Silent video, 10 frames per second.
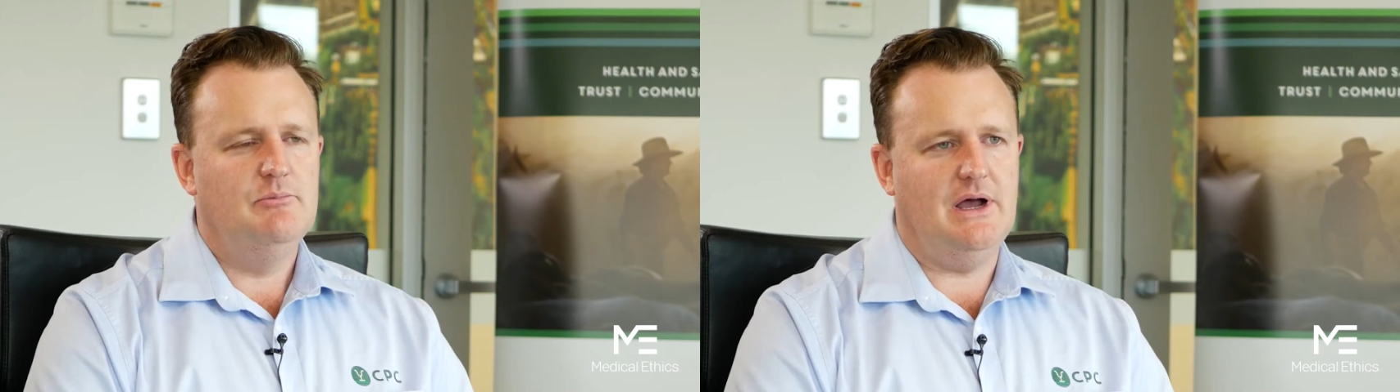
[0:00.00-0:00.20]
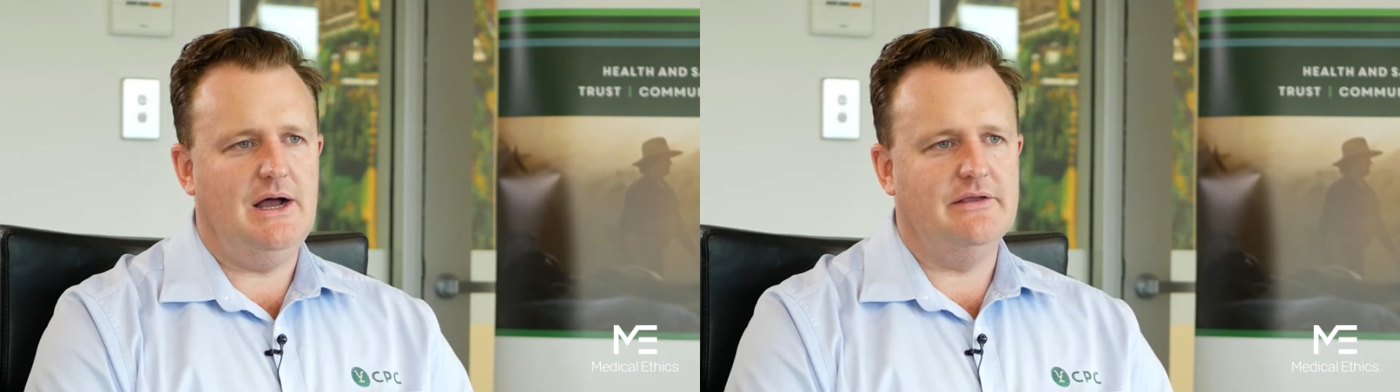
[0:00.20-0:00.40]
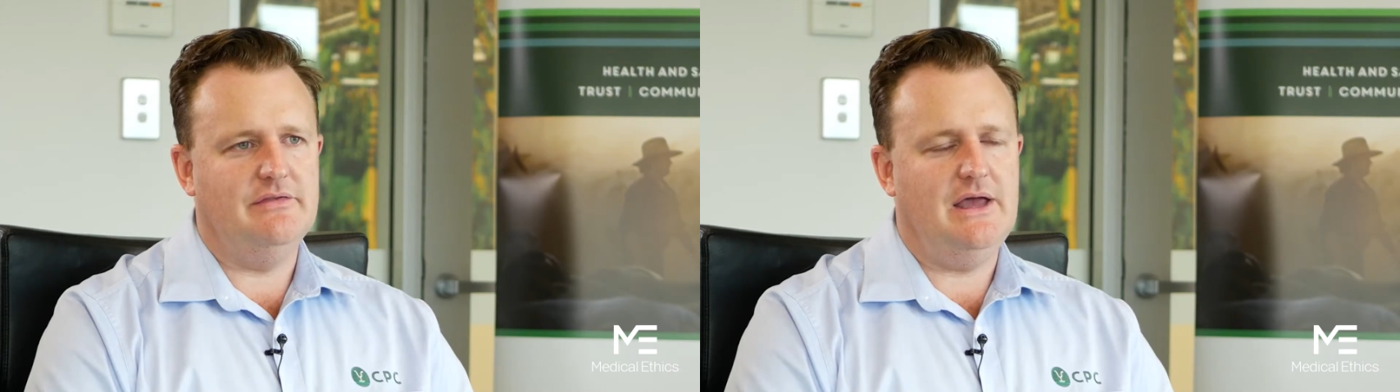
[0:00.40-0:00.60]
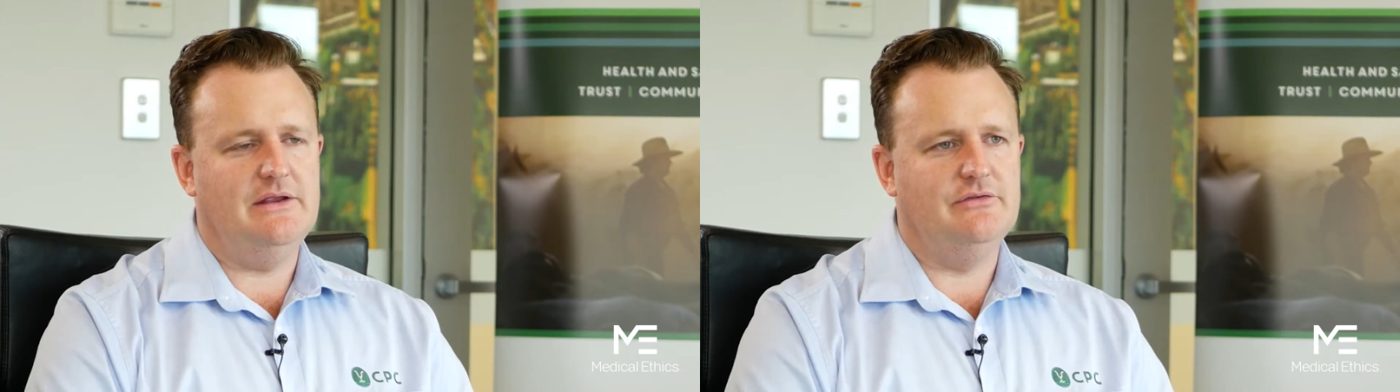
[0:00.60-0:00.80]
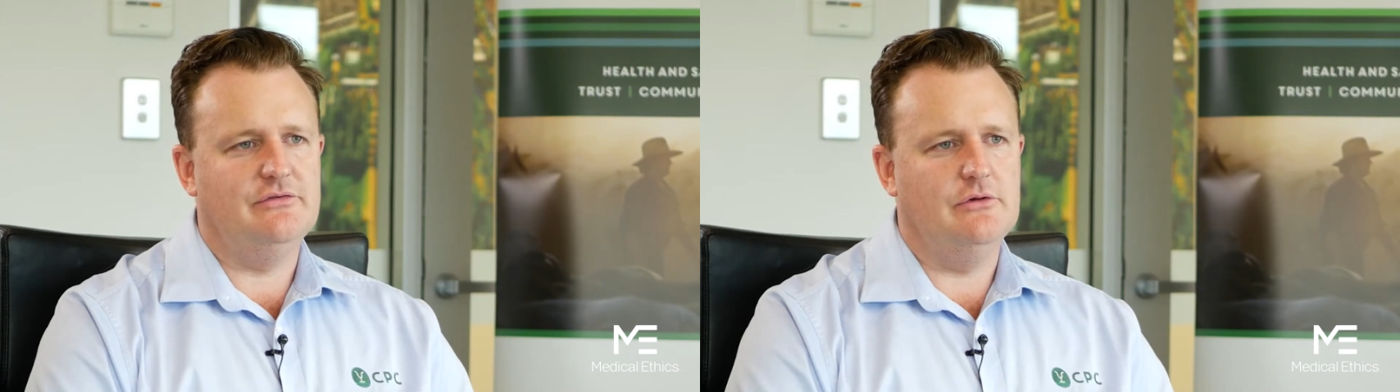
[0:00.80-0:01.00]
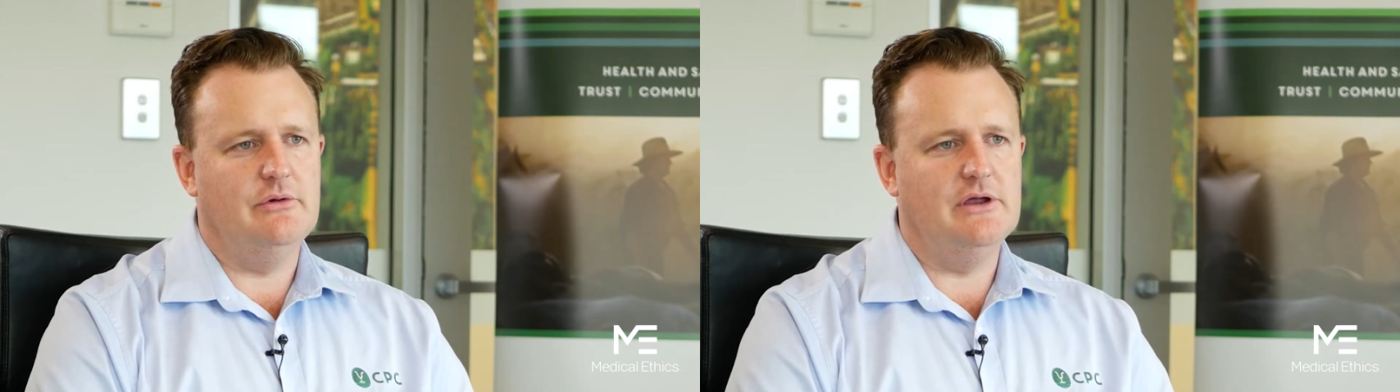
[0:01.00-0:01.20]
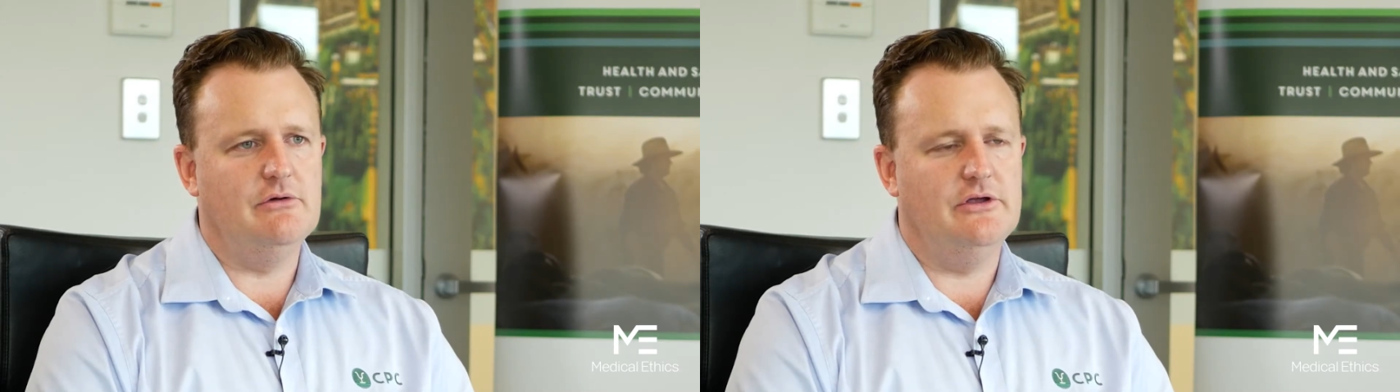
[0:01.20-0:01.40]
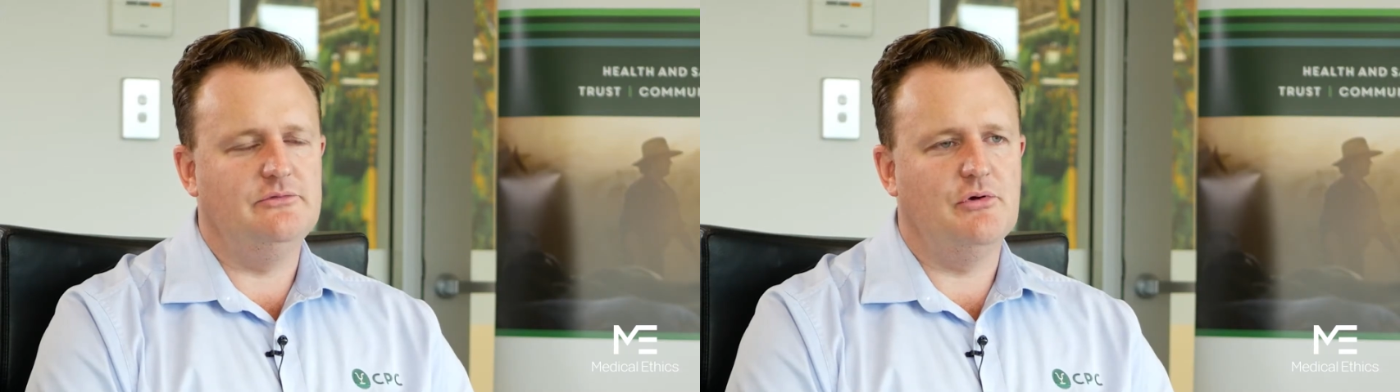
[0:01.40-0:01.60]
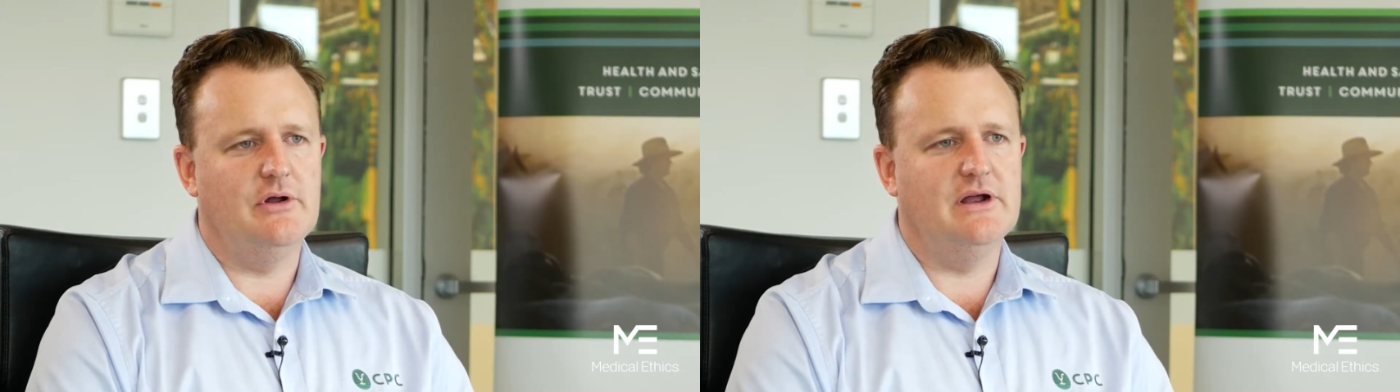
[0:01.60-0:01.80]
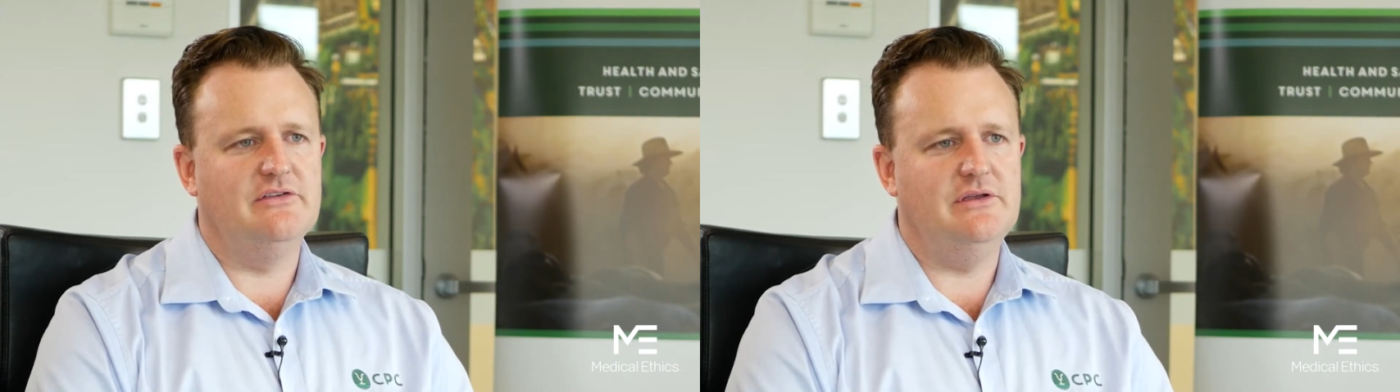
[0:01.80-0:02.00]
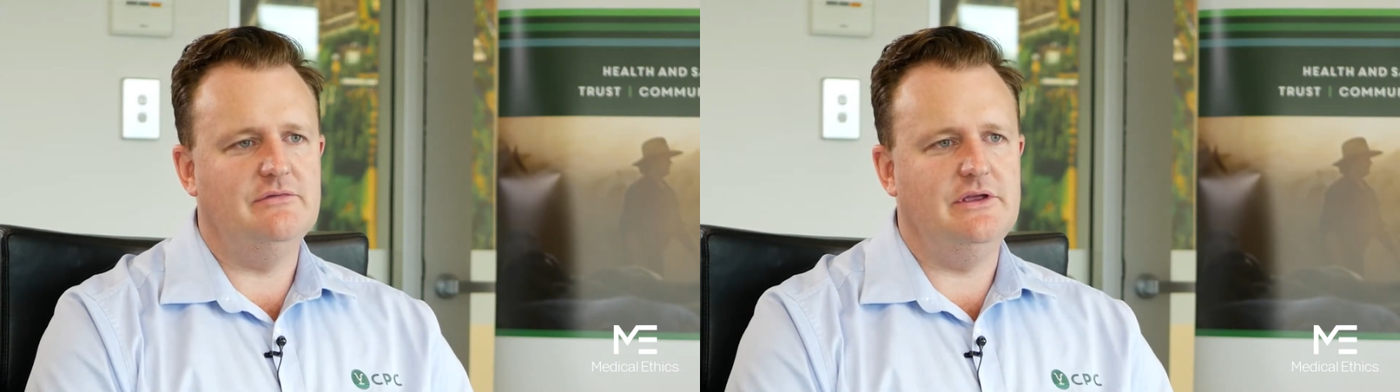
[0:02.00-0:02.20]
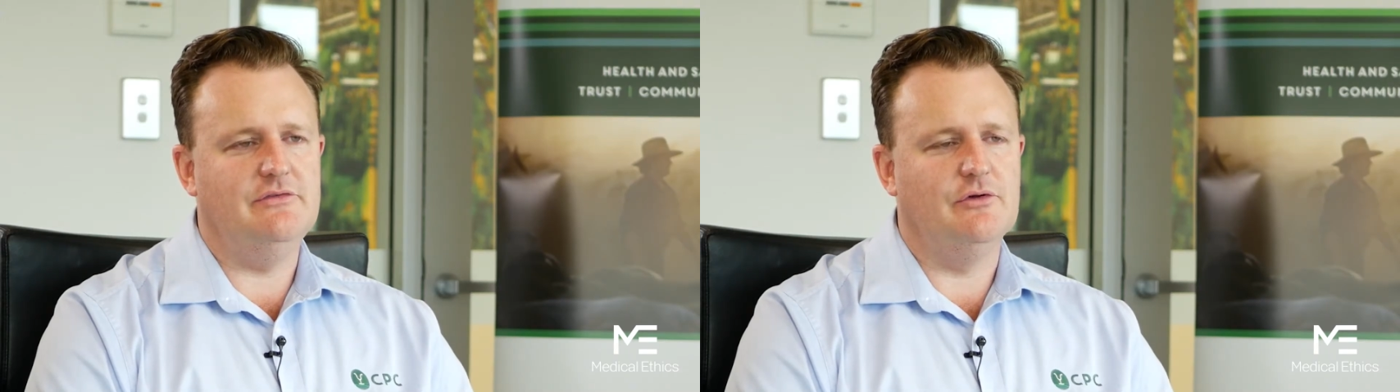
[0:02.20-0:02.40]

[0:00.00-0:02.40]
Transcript: Part of that is through increased productivity